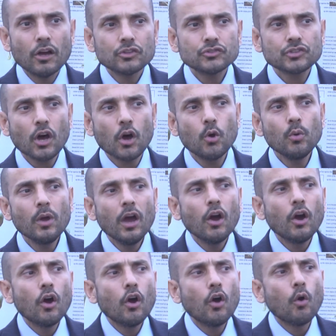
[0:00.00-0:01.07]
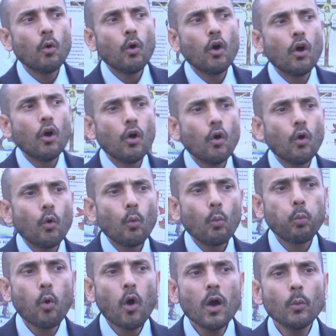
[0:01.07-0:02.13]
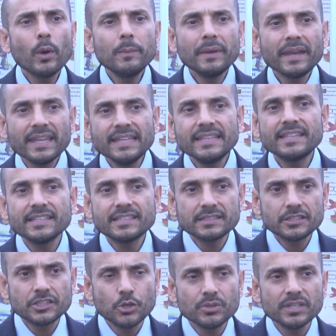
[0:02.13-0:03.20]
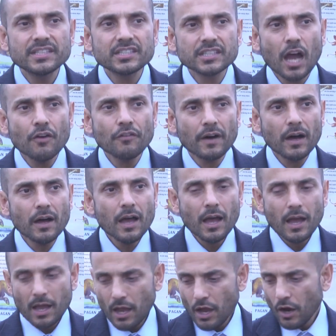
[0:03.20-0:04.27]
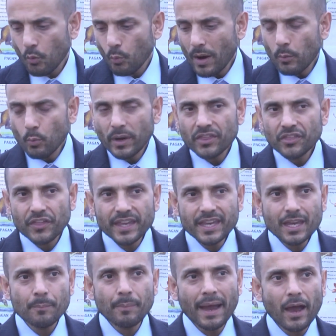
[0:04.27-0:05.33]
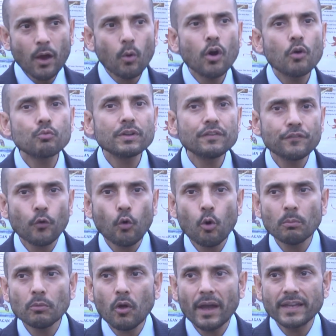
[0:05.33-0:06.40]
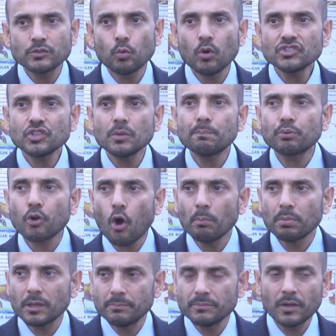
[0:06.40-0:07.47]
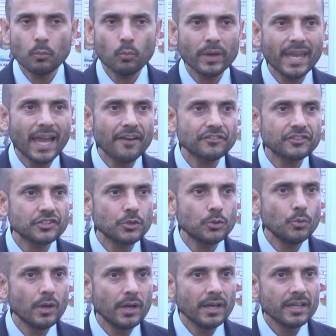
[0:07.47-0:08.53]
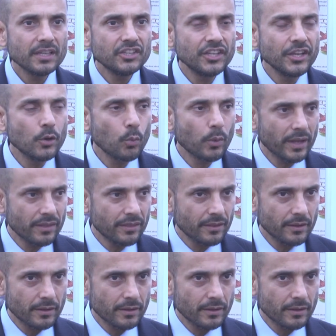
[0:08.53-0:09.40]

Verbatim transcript: So, what are we beginning to discover when we think about reform lines? What's a problem that we have to deal with?